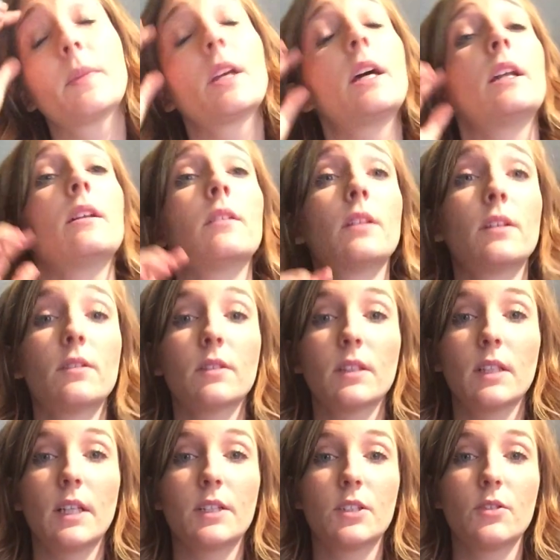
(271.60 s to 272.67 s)
And it literally
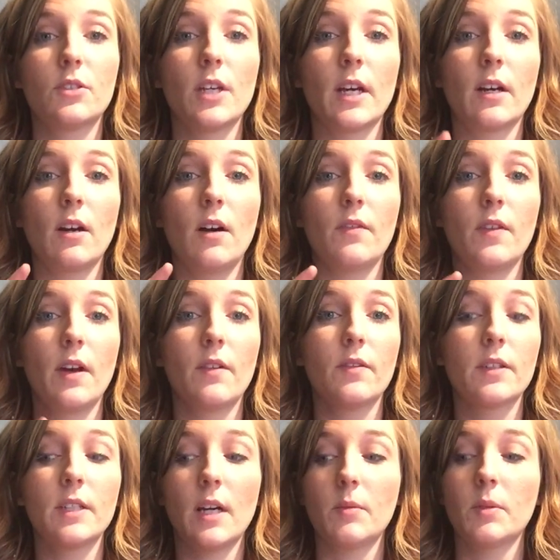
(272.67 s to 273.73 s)
lets you check off
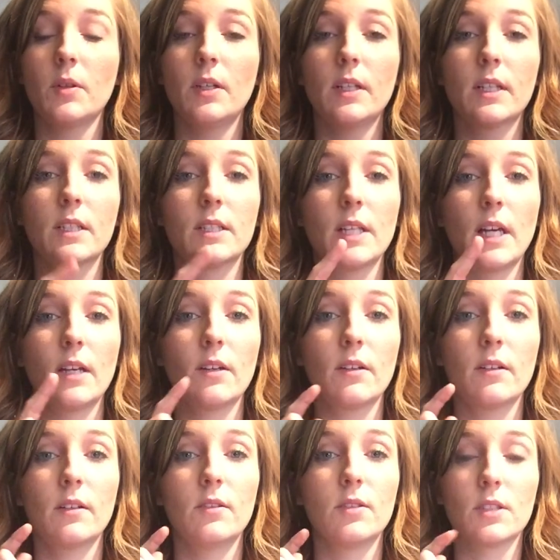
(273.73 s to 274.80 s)
every time you eat a
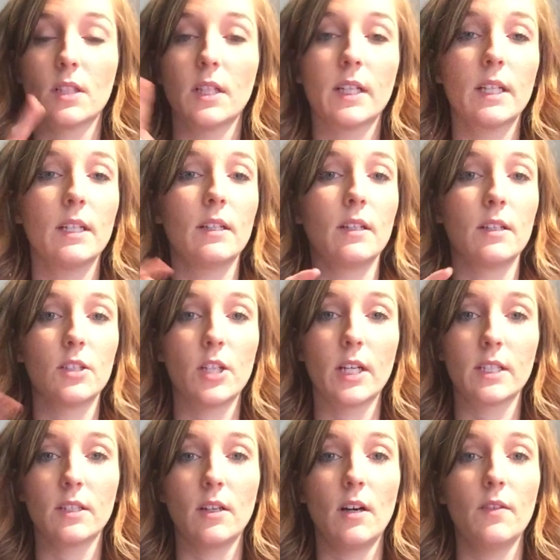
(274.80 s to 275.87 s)
container. You just click it and it
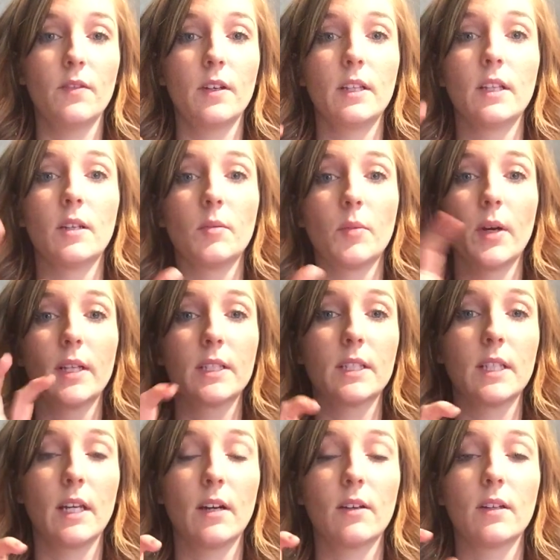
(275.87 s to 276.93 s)
checks it off, and then it breaks it
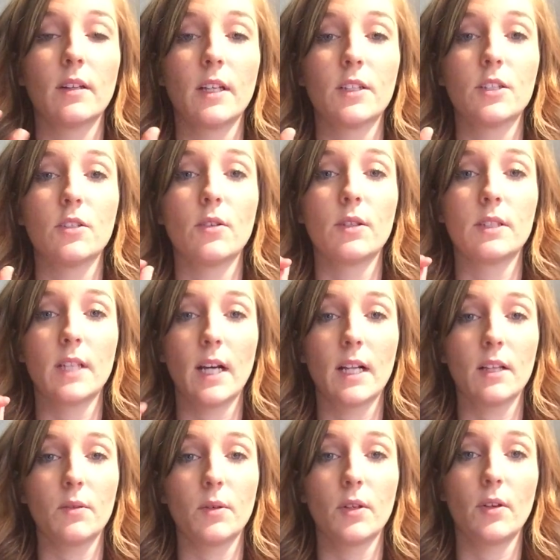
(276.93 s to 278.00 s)
down and lets you know
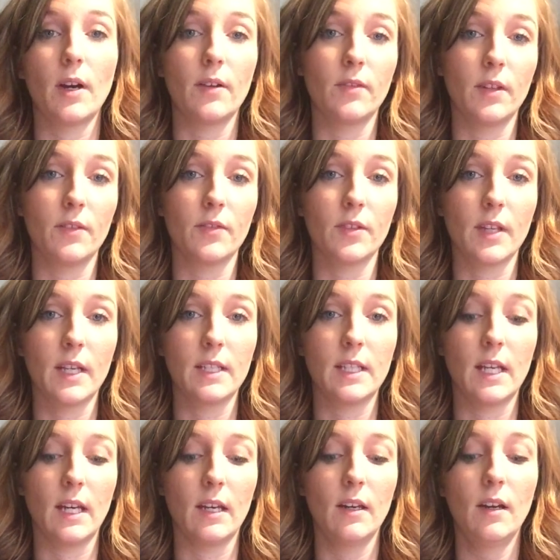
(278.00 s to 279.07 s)
exactly what you have left for that
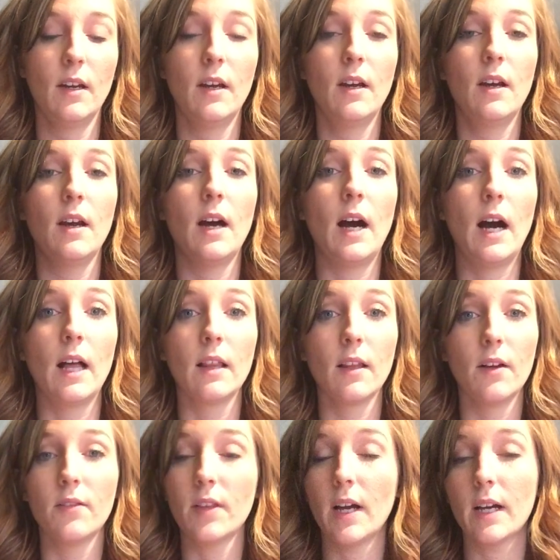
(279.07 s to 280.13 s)
day. I
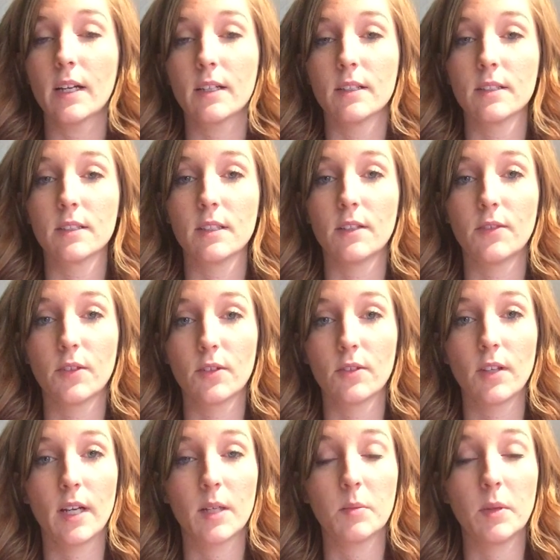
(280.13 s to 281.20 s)
love that because if you're
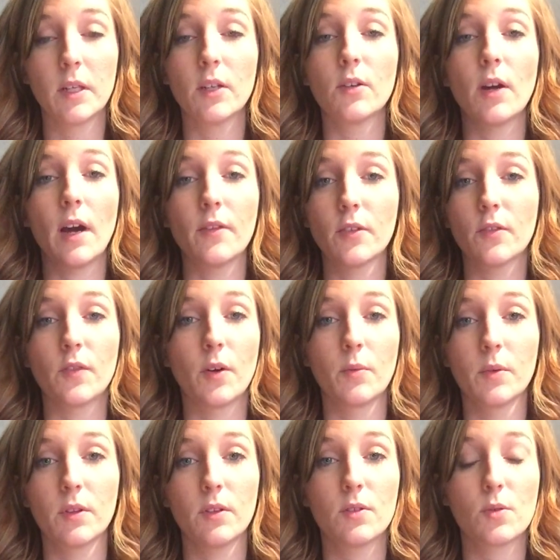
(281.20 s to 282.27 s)
like me, you have your phone
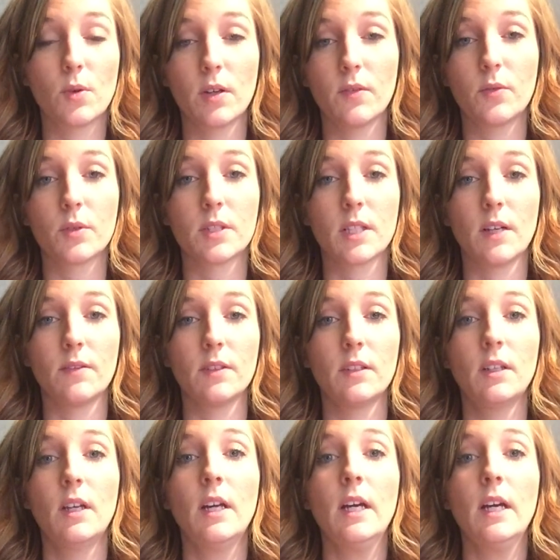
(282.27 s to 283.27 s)
with you 24/7.